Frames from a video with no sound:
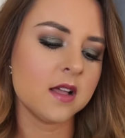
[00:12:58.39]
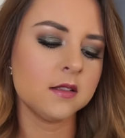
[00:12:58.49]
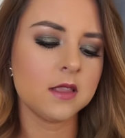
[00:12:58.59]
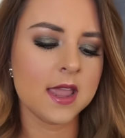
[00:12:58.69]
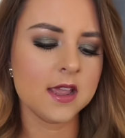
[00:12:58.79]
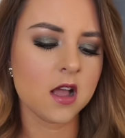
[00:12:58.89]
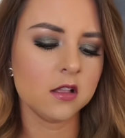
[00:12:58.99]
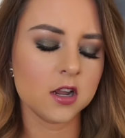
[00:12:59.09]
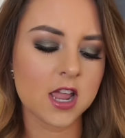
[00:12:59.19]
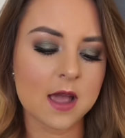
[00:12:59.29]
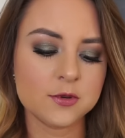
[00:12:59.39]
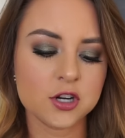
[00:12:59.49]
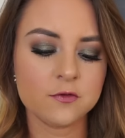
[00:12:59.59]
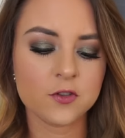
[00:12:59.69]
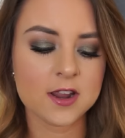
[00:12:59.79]
a light color
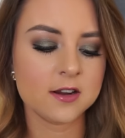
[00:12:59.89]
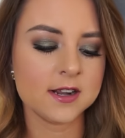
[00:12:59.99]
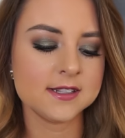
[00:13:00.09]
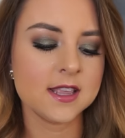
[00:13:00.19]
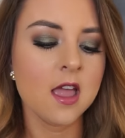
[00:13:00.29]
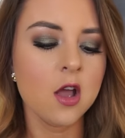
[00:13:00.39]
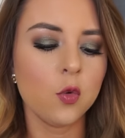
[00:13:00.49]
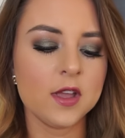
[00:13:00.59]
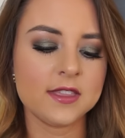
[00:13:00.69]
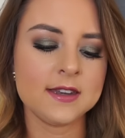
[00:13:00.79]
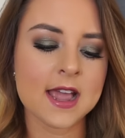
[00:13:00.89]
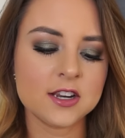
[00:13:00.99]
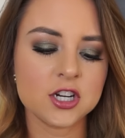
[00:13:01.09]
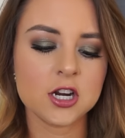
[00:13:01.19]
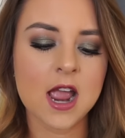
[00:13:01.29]
capture and fragrance with
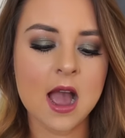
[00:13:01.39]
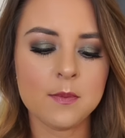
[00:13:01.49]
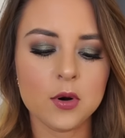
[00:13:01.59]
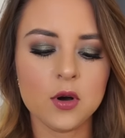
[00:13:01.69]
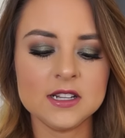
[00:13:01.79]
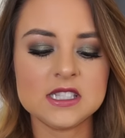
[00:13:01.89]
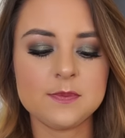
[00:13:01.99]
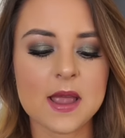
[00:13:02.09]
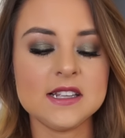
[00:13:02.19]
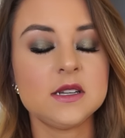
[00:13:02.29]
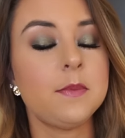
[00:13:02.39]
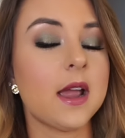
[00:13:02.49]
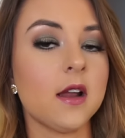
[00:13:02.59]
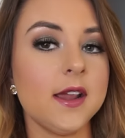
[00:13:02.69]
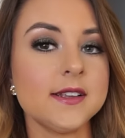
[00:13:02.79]
nectar, apple, and spiced
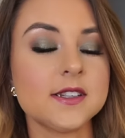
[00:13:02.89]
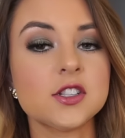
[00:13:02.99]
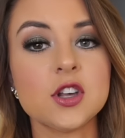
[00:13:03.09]
berries.